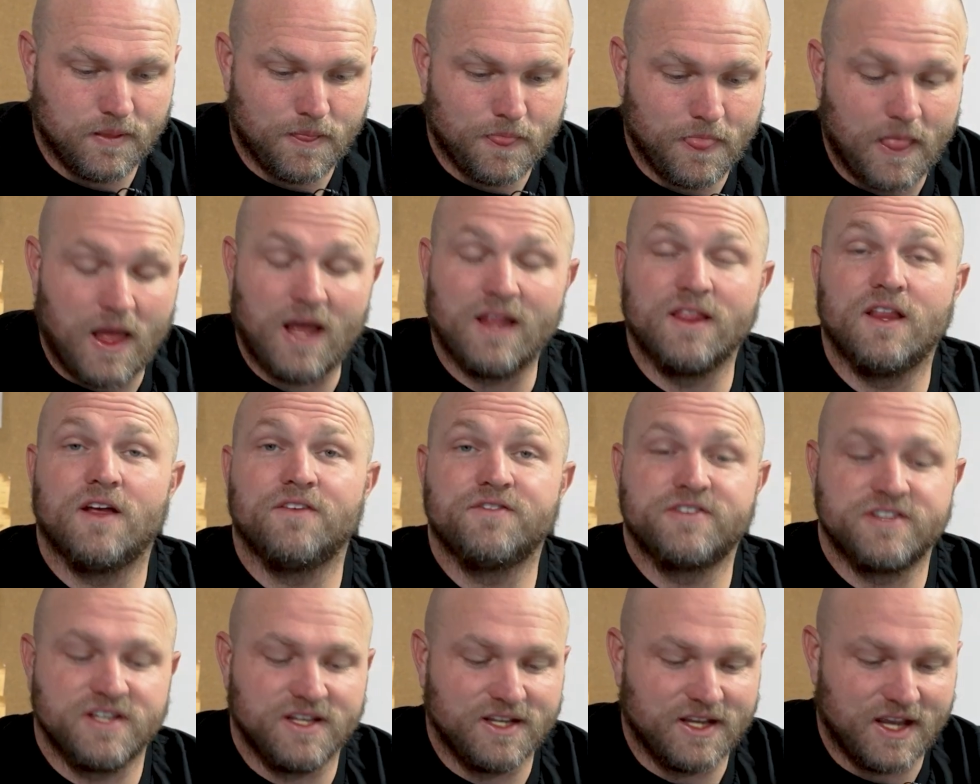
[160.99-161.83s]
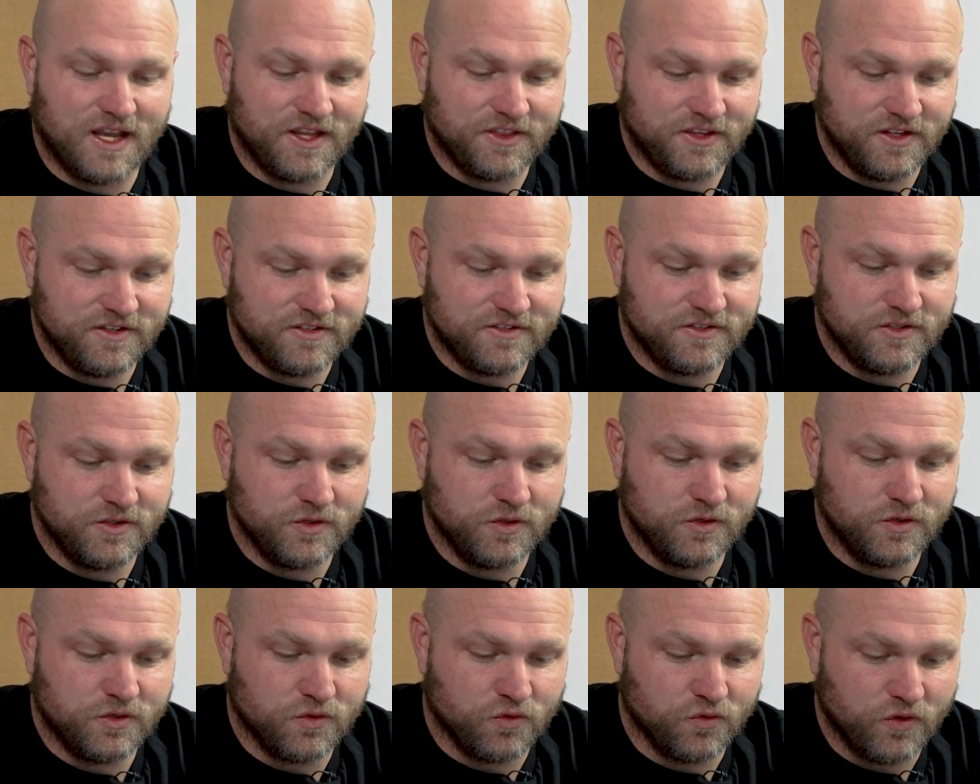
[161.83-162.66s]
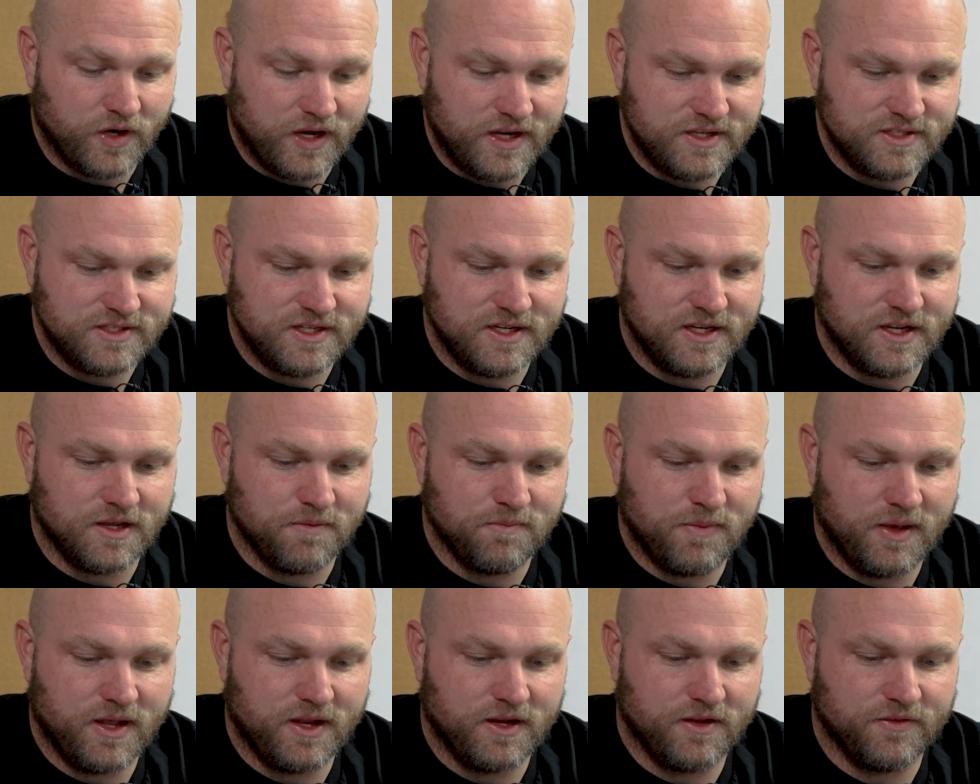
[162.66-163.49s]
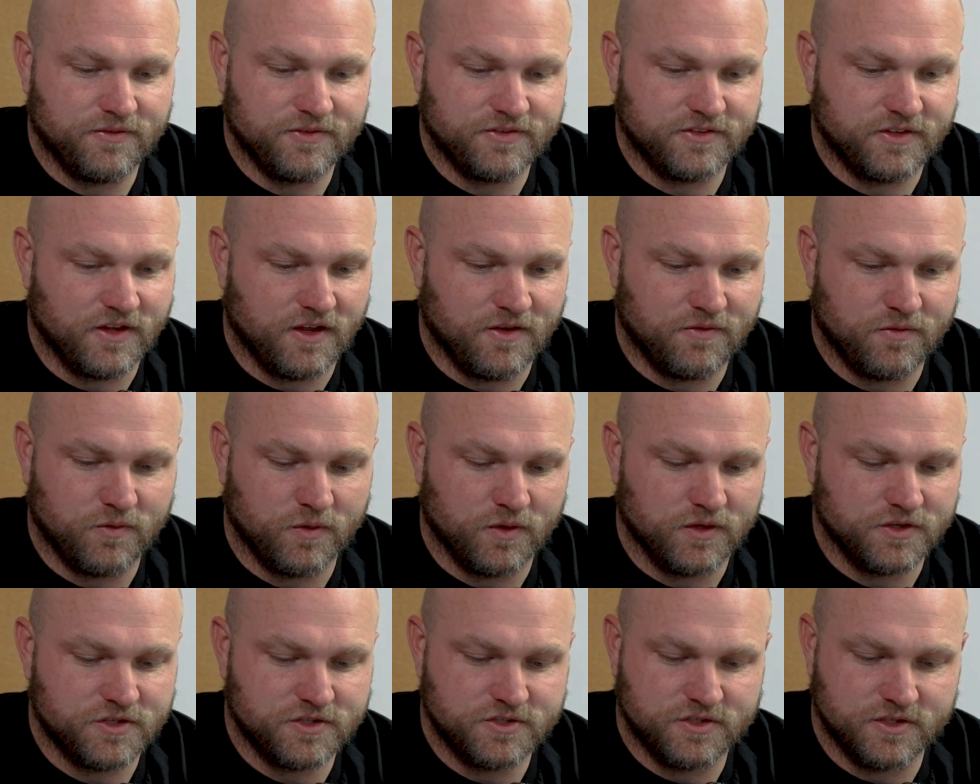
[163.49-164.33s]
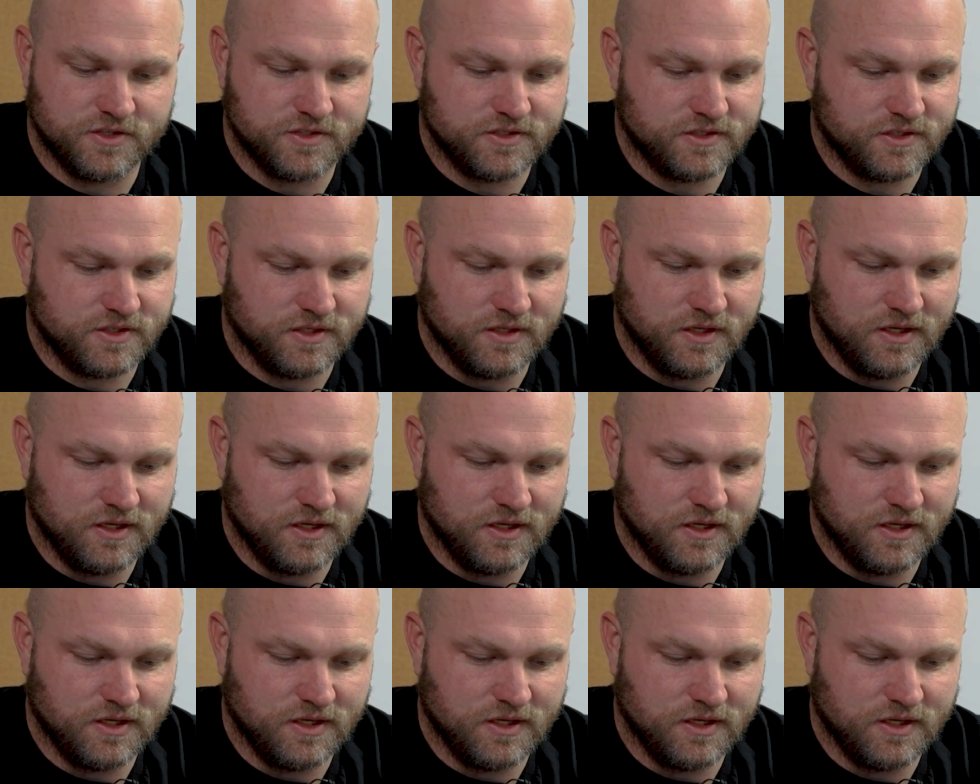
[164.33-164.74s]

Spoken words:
I love seeing athletes do crazy competitive stuff where it's just,